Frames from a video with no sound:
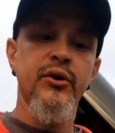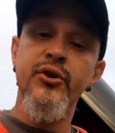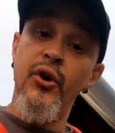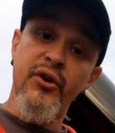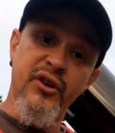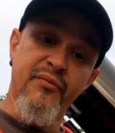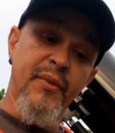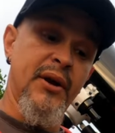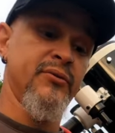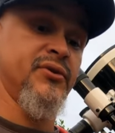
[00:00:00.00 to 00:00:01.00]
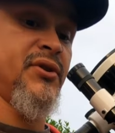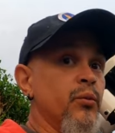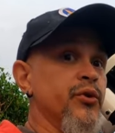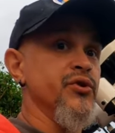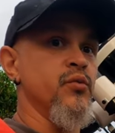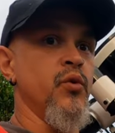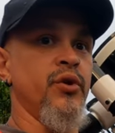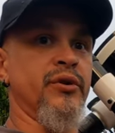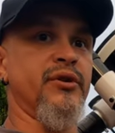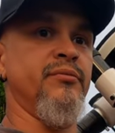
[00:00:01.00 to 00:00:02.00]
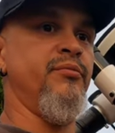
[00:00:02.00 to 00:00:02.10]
Talking of mounts, it does work,